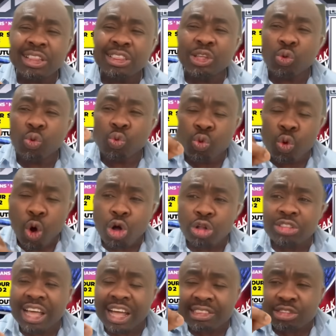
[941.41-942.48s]
the
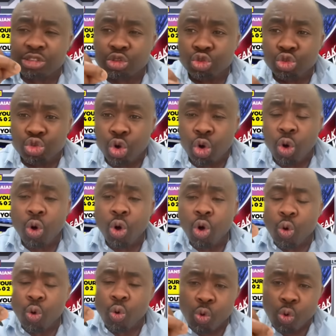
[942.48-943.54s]
word that
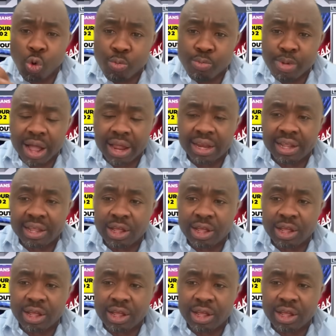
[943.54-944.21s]
no woman